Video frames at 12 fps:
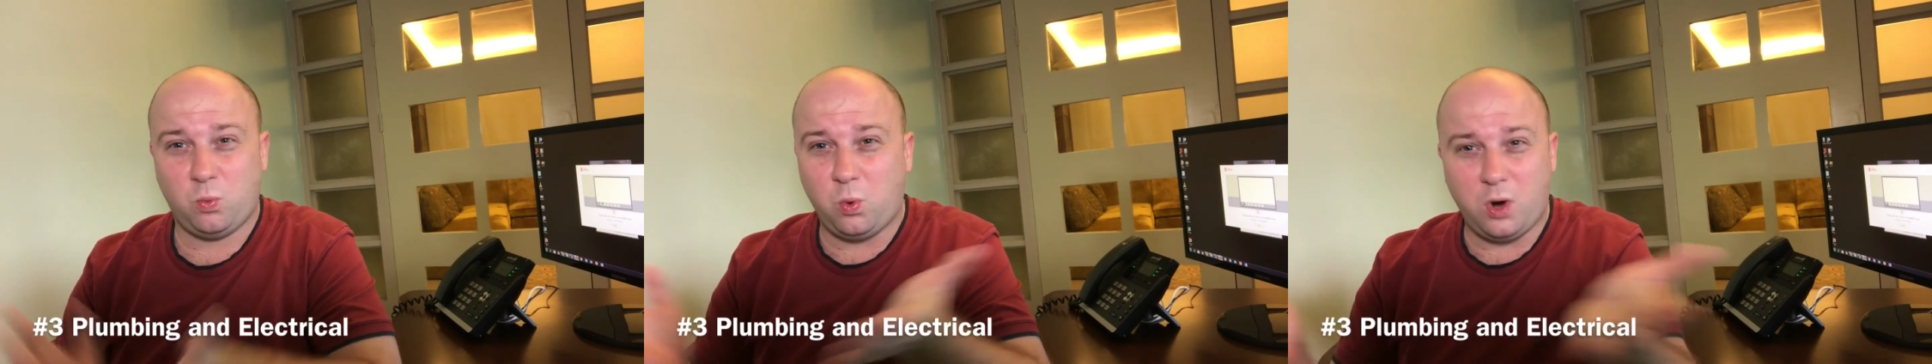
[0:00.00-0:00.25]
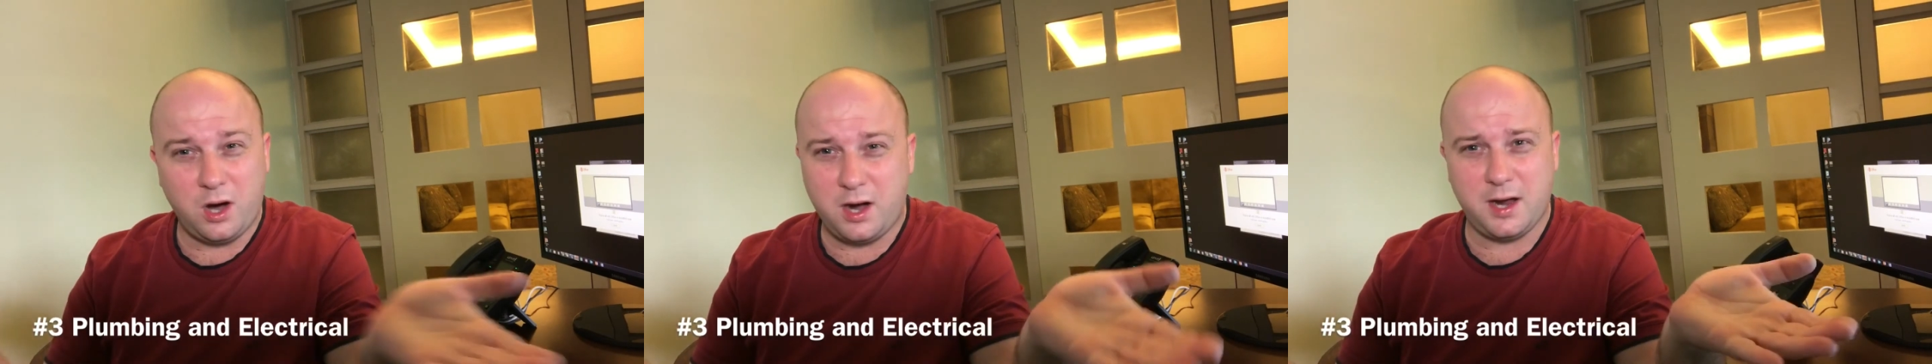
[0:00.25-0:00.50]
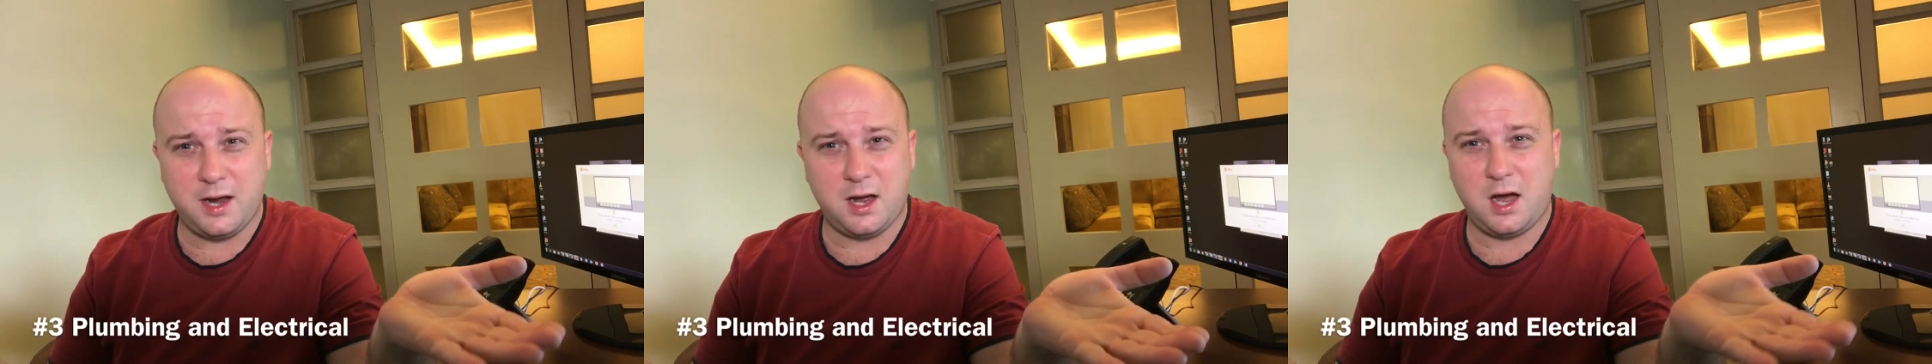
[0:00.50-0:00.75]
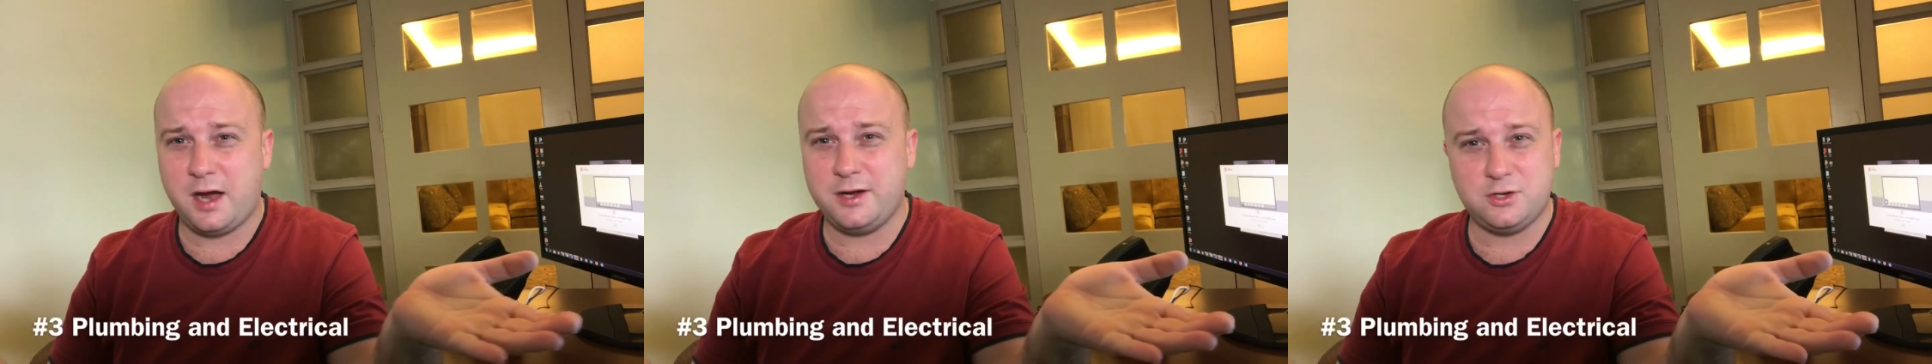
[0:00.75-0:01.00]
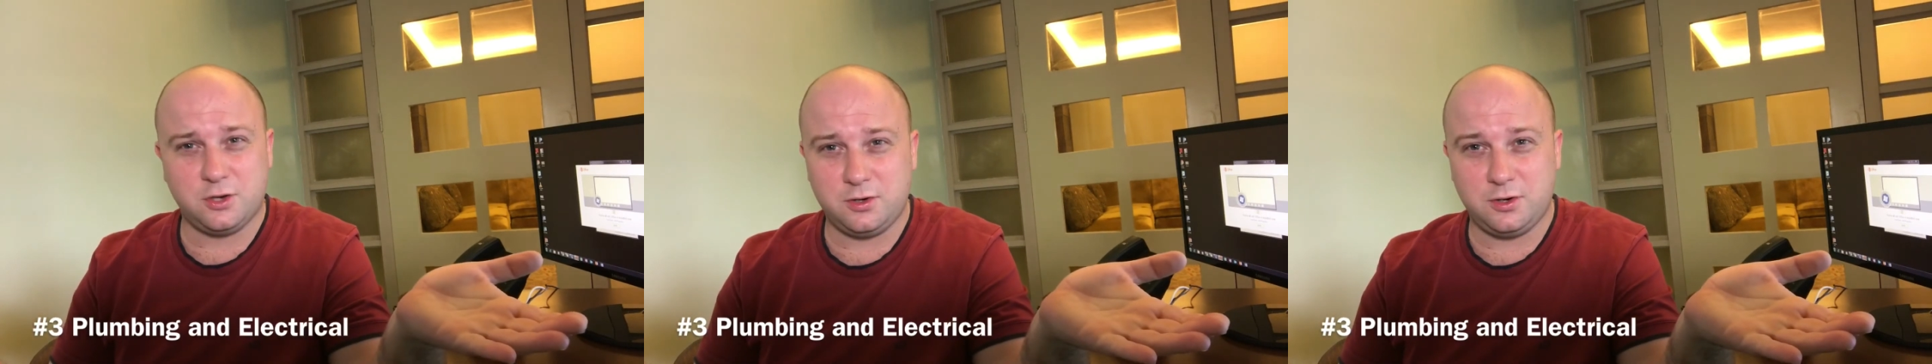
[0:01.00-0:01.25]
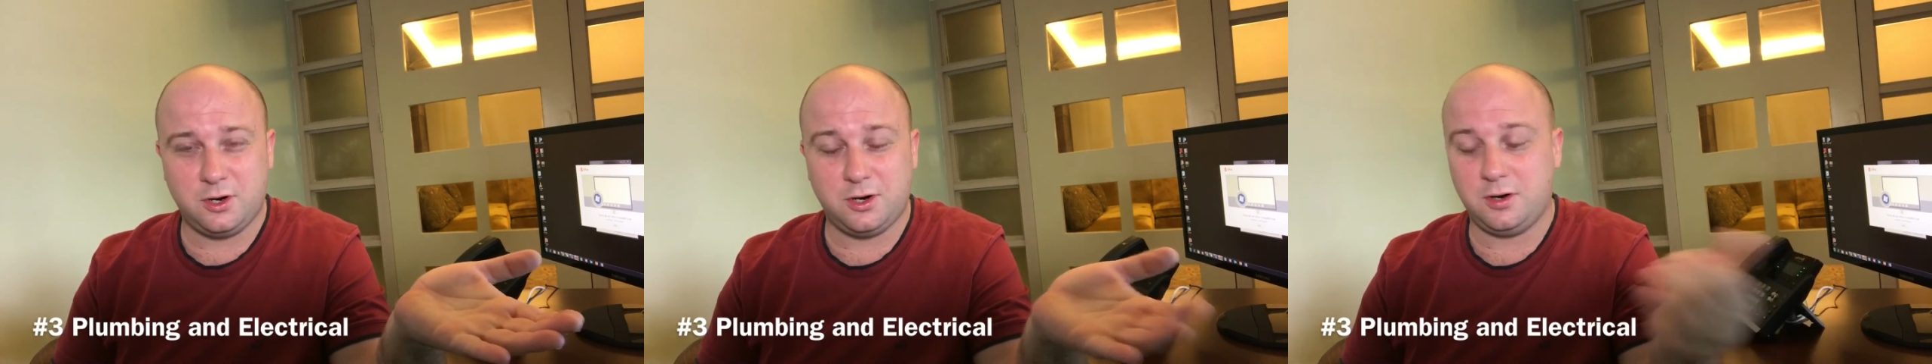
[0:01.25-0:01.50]
Why? I
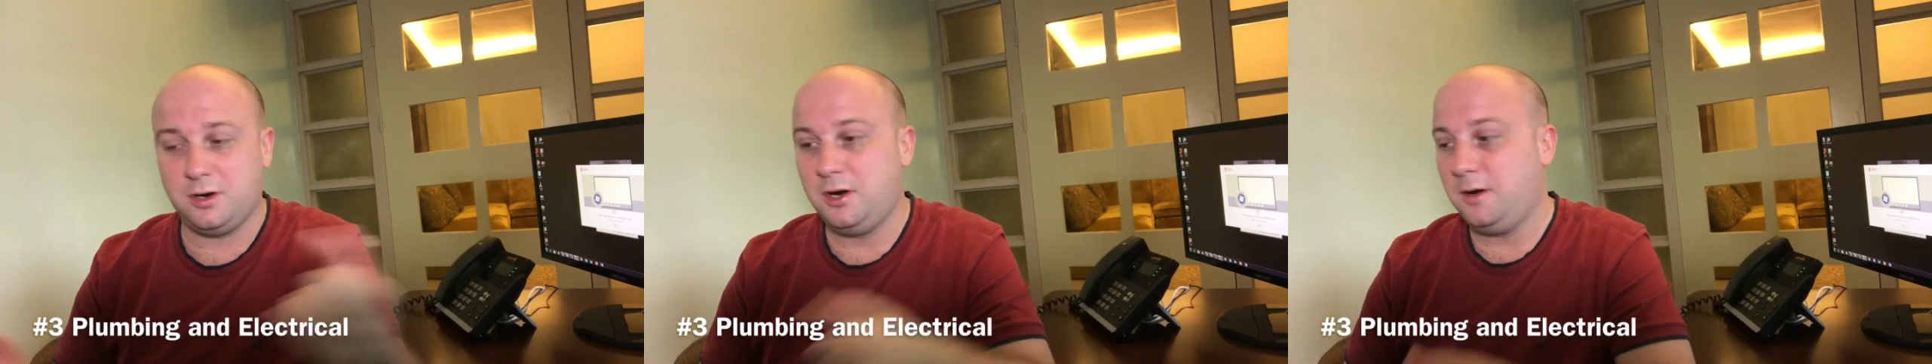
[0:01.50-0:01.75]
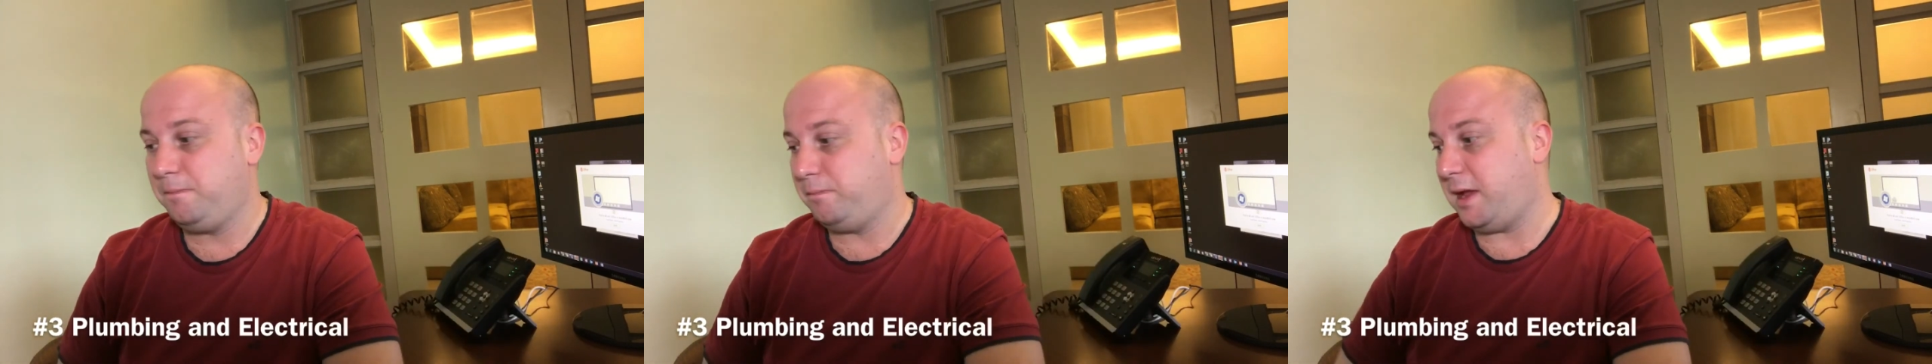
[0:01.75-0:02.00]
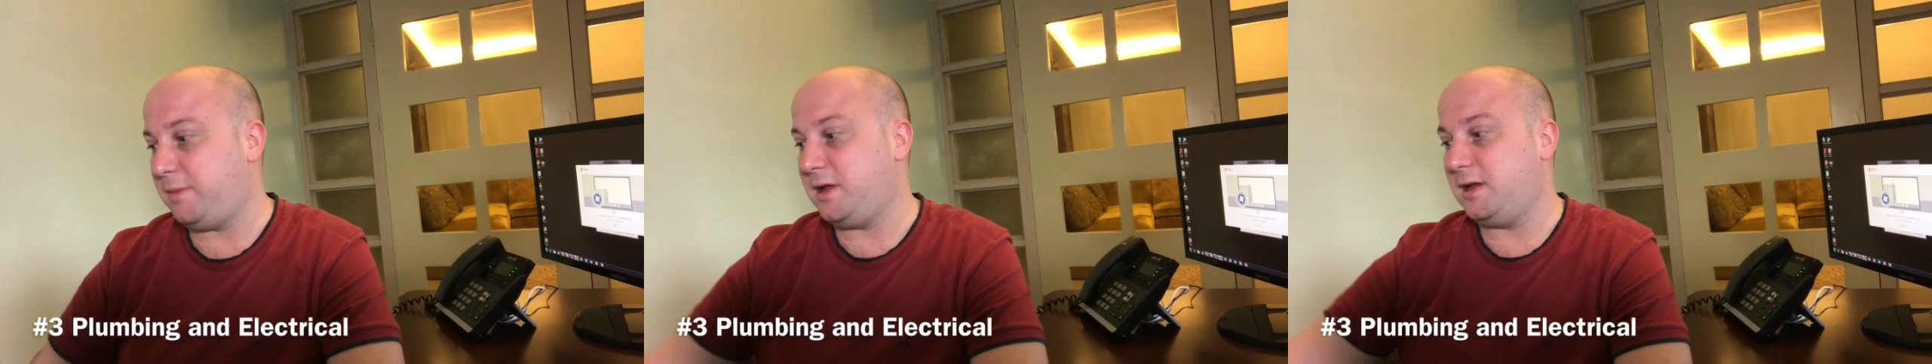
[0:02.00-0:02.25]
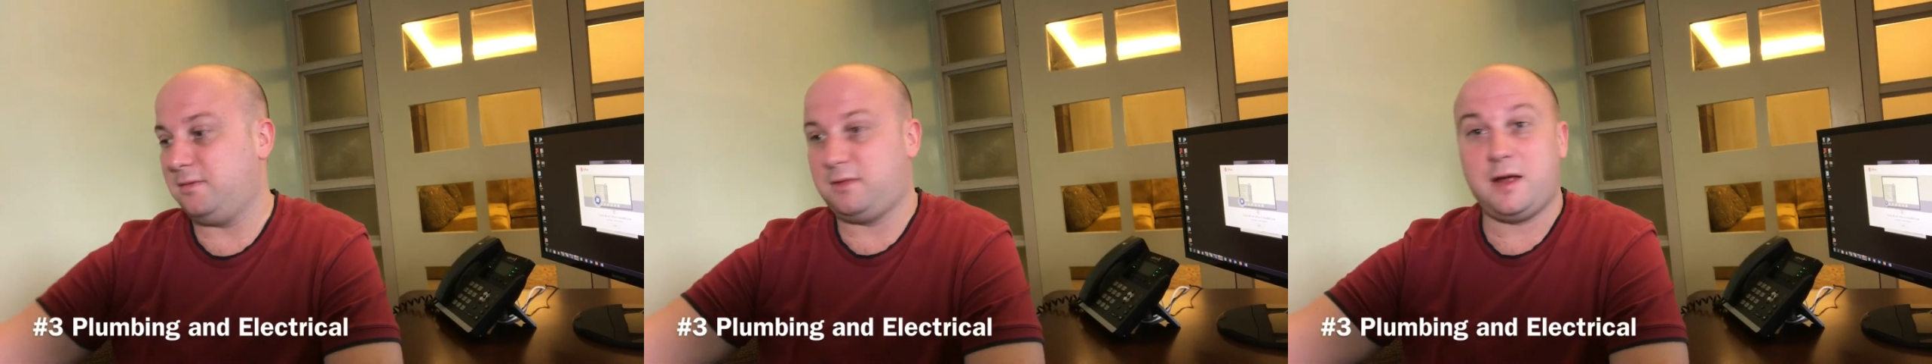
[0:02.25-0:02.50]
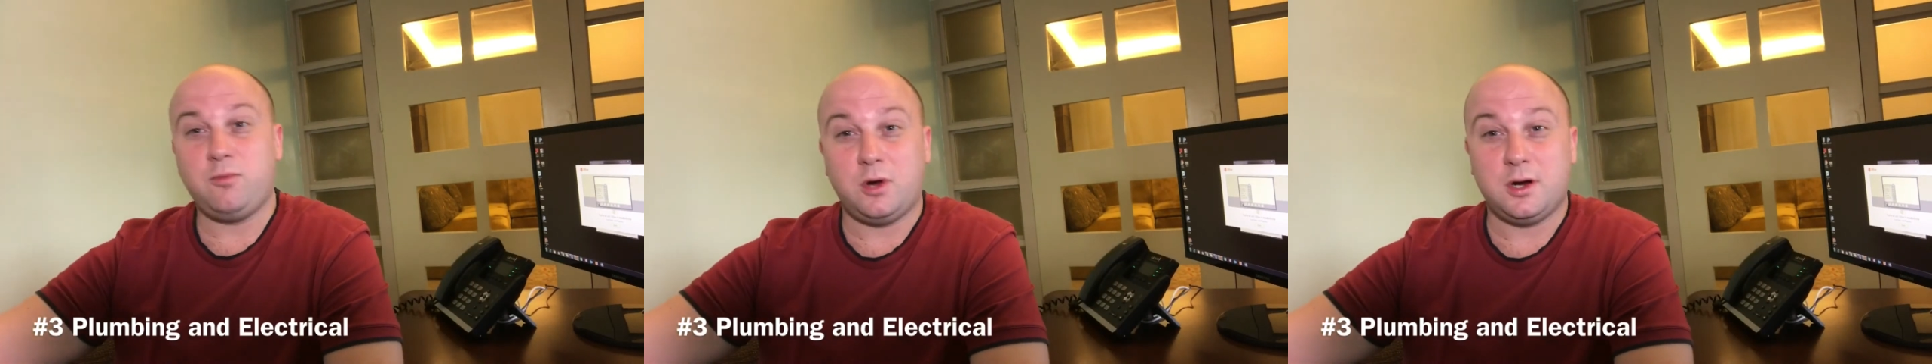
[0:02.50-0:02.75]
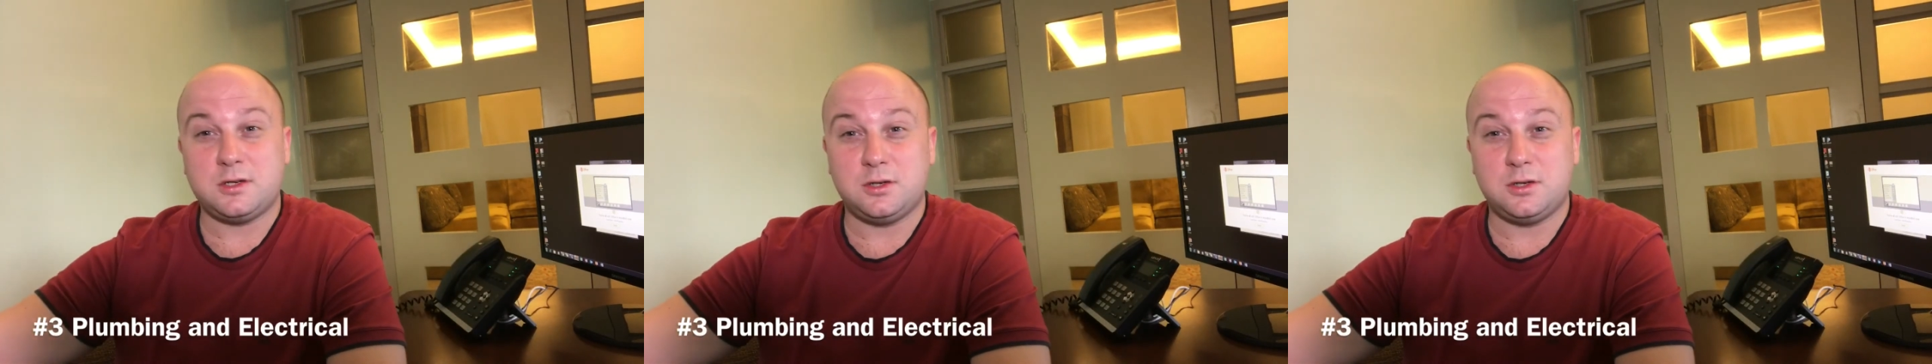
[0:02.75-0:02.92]
don't know. Maybe they want it